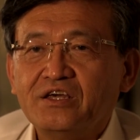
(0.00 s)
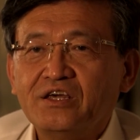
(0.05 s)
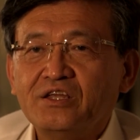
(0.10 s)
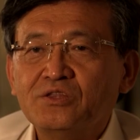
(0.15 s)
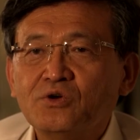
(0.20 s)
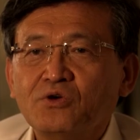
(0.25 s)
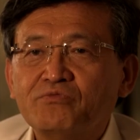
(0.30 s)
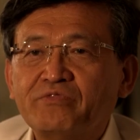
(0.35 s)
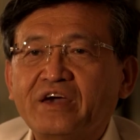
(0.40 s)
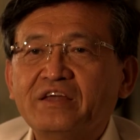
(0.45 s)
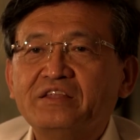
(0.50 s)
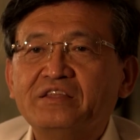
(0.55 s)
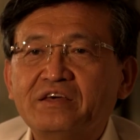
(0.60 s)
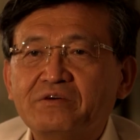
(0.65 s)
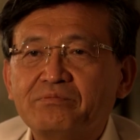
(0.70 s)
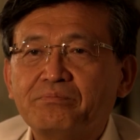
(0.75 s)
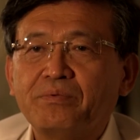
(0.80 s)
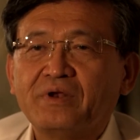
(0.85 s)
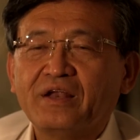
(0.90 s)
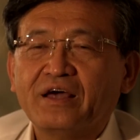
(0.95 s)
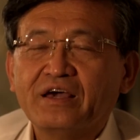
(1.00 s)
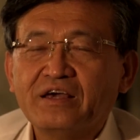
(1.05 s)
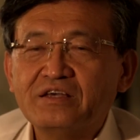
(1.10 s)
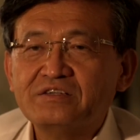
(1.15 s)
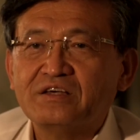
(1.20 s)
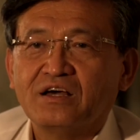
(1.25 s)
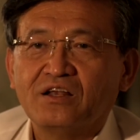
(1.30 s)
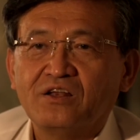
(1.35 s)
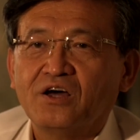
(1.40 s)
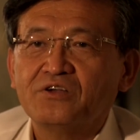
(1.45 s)
innovative
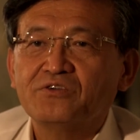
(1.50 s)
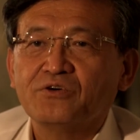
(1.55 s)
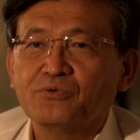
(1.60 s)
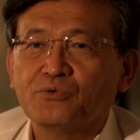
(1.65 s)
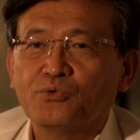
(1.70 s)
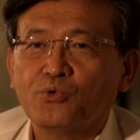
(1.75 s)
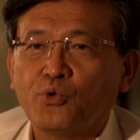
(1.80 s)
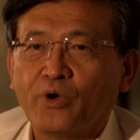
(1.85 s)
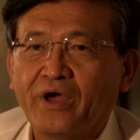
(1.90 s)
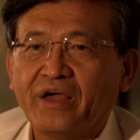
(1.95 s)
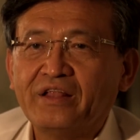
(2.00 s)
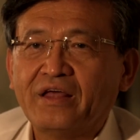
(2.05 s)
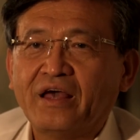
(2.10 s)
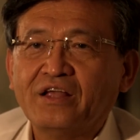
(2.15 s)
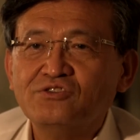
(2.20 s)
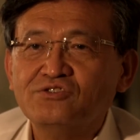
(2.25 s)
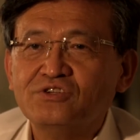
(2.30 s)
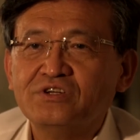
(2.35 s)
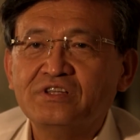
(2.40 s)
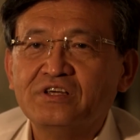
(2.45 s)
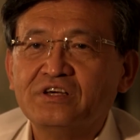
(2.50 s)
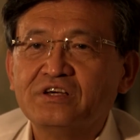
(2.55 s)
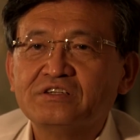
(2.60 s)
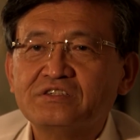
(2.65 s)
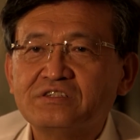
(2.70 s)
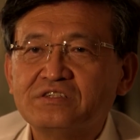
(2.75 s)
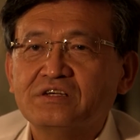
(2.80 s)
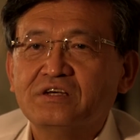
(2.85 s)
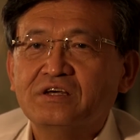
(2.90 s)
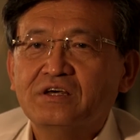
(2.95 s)
place, a lot of great
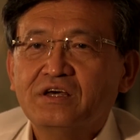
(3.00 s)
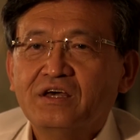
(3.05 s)
engineers,